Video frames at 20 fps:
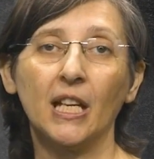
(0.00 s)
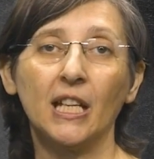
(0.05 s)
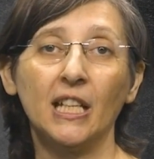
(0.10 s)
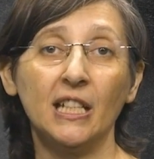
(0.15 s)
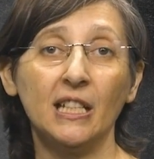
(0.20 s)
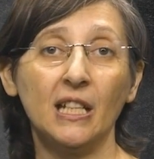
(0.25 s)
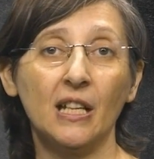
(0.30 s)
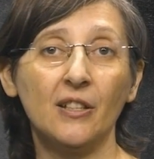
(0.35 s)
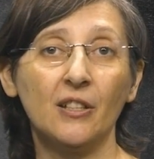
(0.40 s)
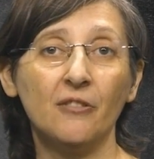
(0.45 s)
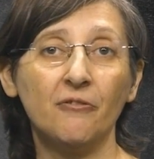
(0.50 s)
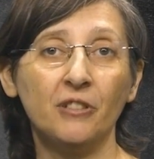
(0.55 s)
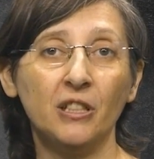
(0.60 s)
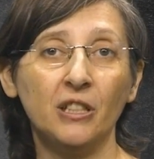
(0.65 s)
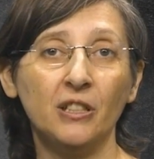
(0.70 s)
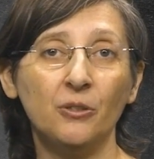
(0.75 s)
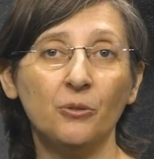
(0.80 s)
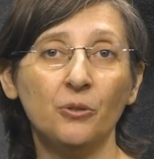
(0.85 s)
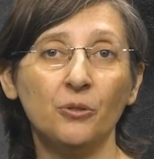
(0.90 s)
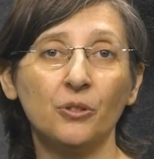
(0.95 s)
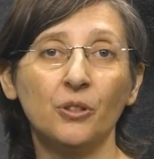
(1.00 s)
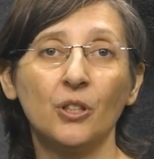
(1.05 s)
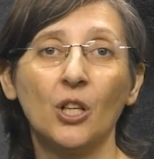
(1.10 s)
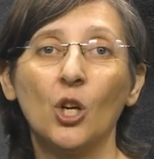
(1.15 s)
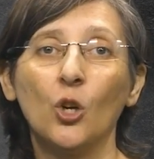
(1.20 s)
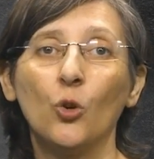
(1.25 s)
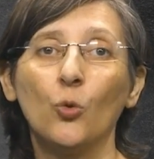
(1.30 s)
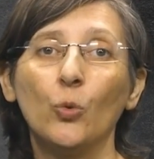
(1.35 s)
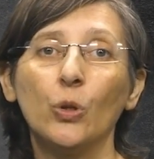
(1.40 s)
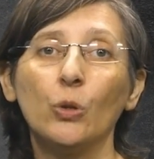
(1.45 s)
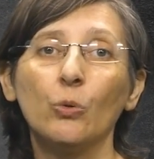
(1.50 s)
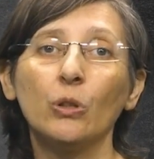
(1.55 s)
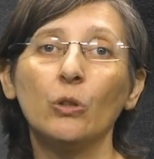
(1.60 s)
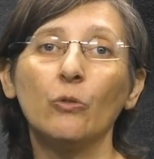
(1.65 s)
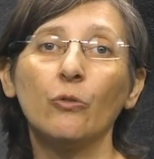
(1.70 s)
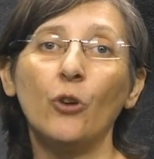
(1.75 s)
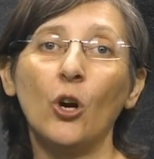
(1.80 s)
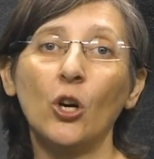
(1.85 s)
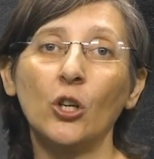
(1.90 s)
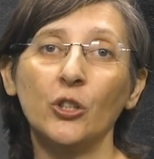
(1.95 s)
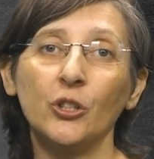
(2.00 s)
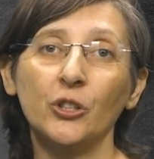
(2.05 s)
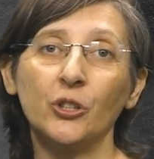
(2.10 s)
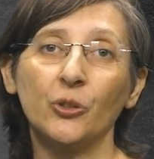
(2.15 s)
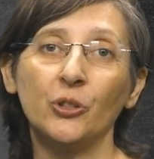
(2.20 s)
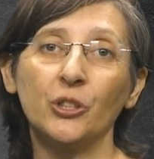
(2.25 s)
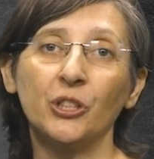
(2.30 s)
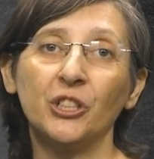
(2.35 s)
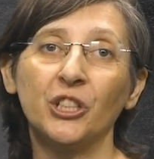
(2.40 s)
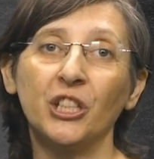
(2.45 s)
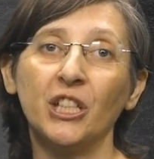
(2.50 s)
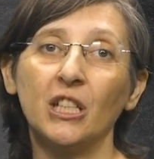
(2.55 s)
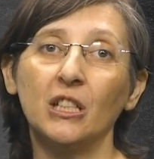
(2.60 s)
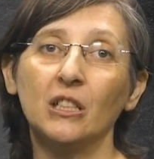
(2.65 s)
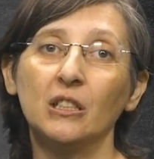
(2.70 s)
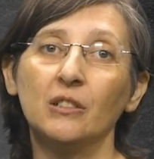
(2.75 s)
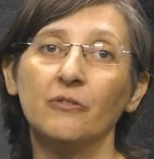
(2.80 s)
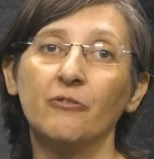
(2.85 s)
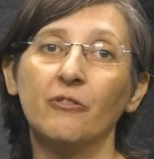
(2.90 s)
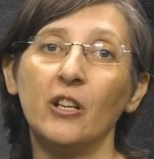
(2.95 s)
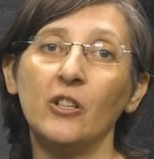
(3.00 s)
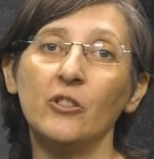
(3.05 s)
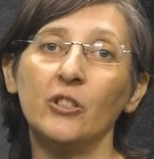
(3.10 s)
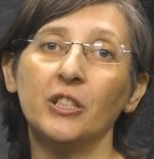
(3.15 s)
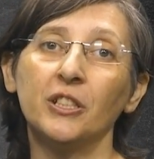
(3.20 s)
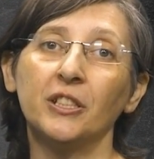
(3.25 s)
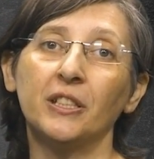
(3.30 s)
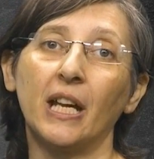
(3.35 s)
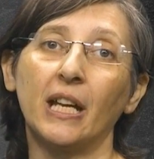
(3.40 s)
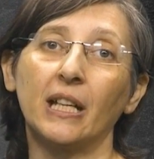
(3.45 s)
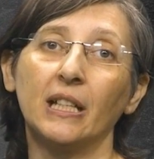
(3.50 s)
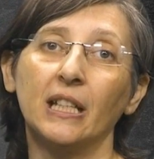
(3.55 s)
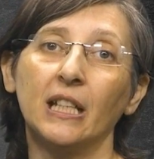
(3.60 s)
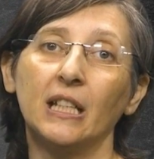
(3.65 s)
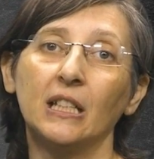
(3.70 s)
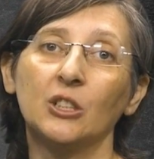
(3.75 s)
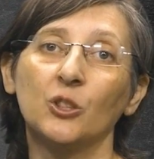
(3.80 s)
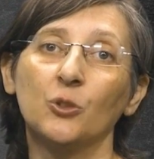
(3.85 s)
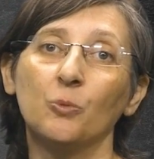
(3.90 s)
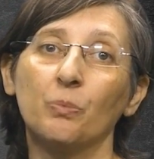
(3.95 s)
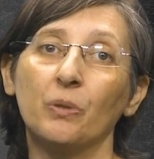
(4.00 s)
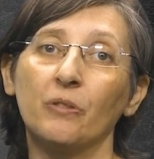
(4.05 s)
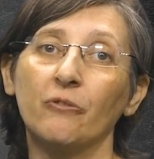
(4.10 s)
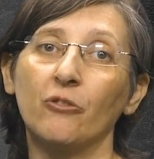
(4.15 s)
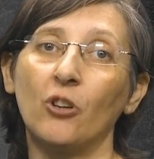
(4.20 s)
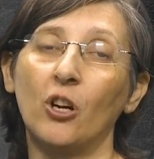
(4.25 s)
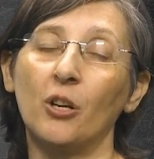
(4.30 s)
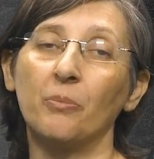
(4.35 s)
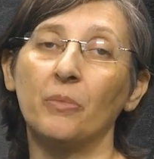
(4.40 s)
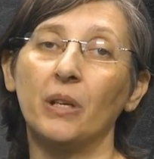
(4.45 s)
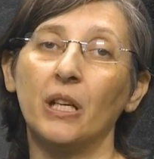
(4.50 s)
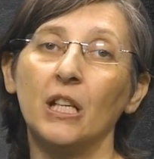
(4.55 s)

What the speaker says: In other videos, we will focus on seeing the various techniques to perform